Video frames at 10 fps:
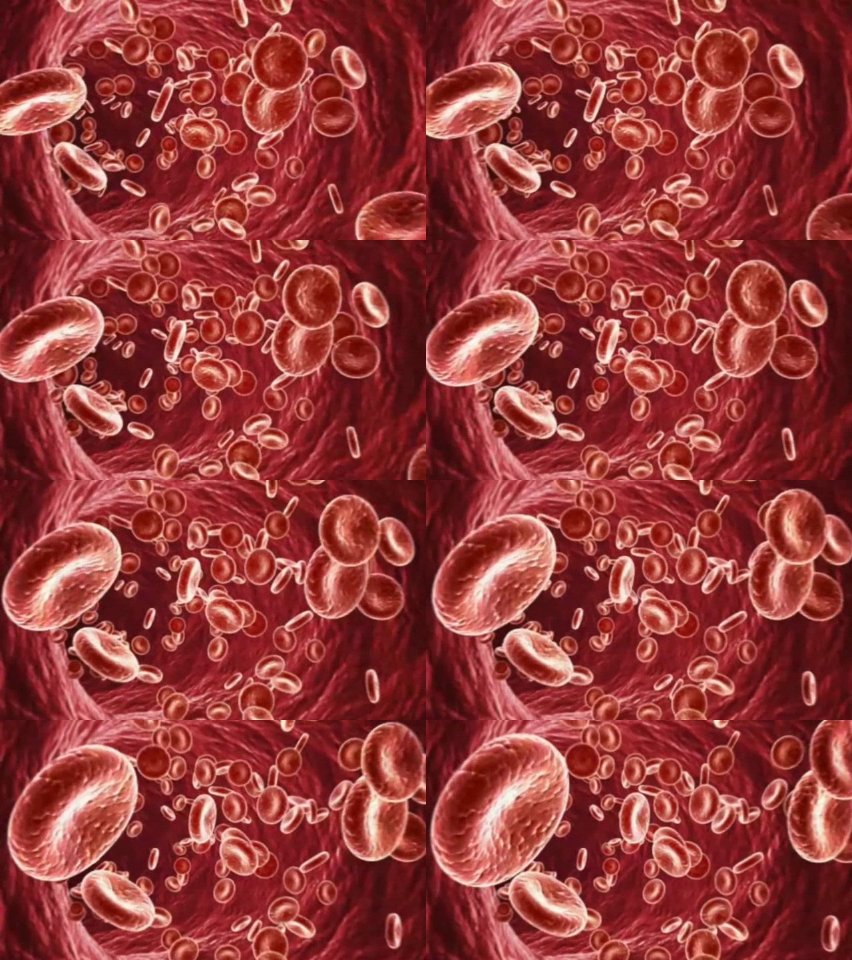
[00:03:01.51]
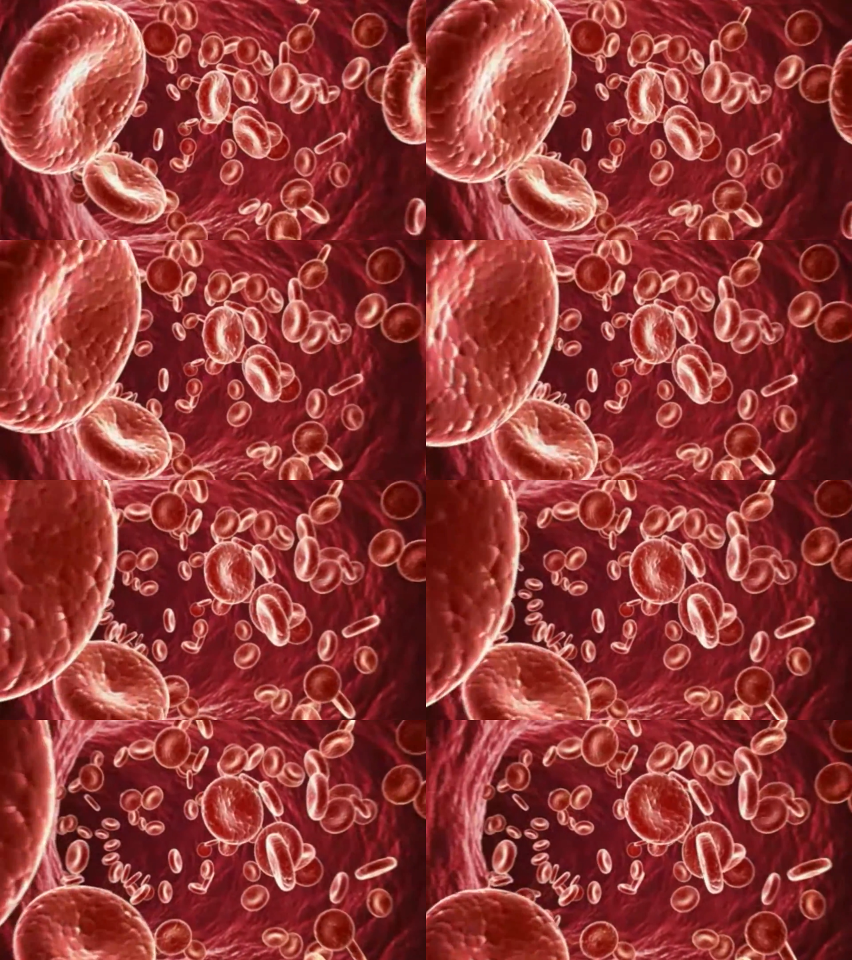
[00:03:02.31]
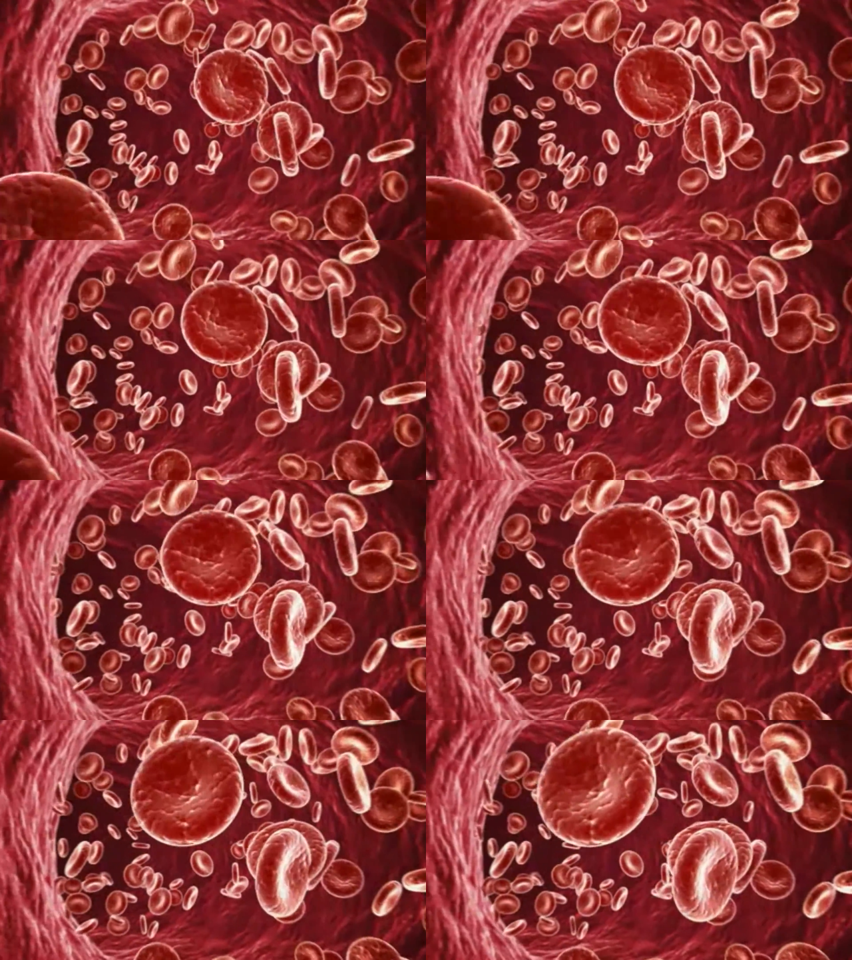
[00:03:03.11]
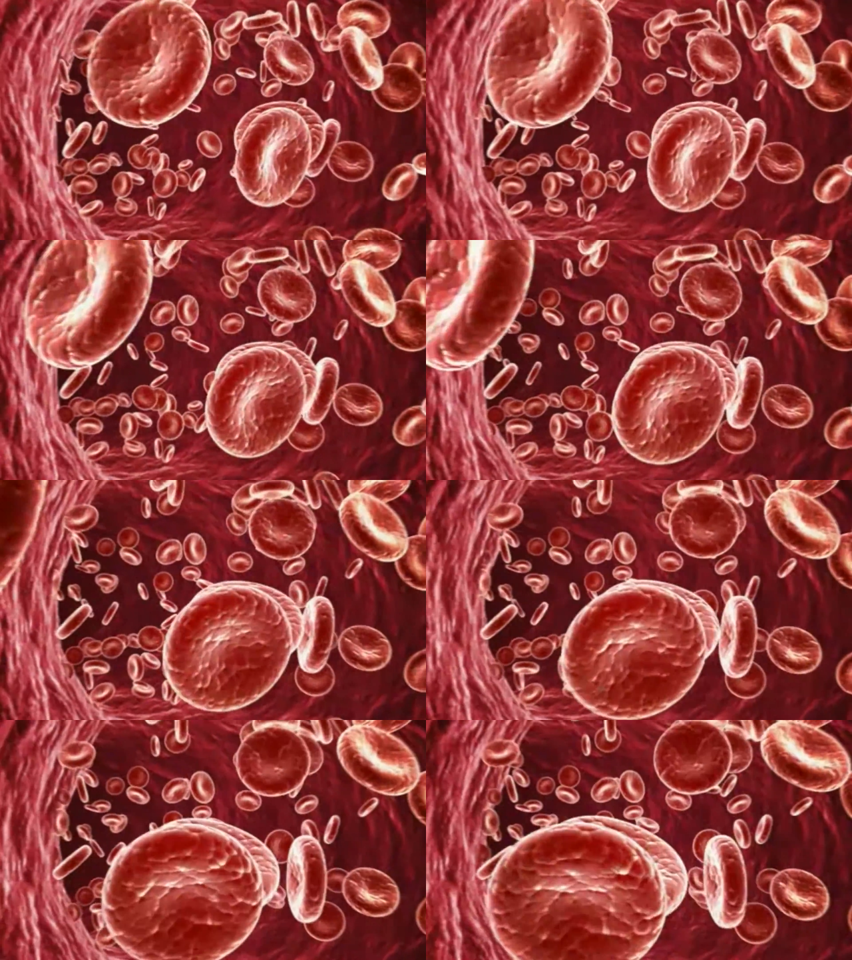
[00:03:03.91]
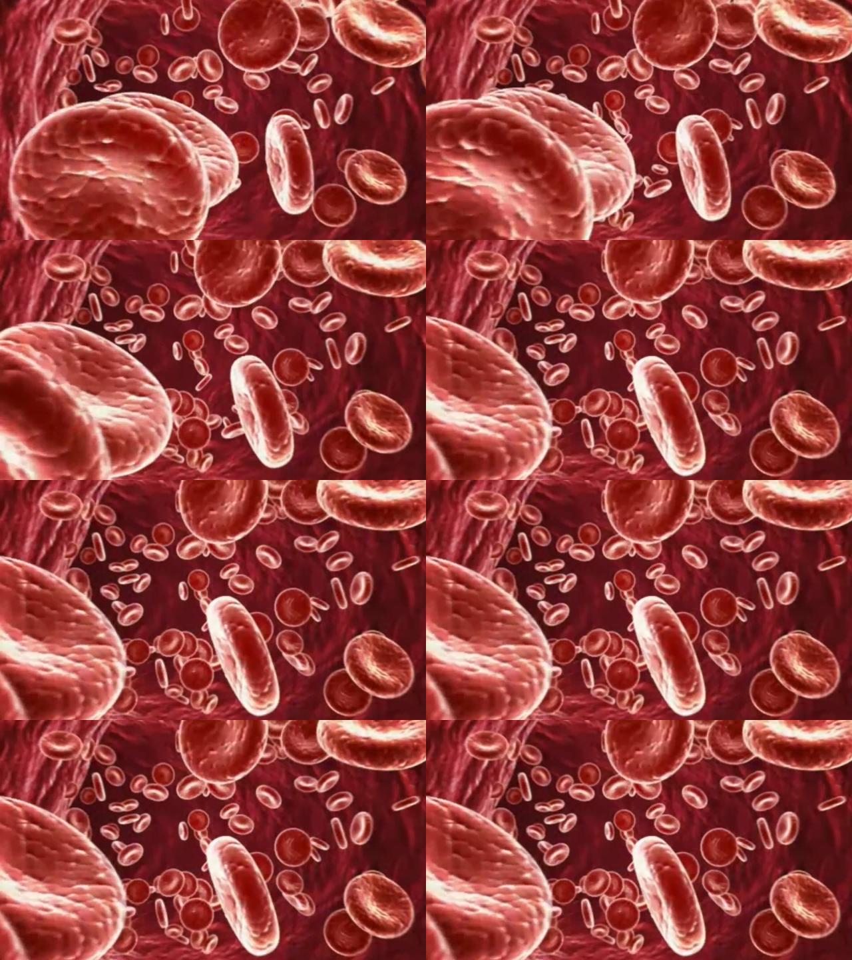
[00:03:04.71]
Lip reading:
Nobody's mouth can be seen.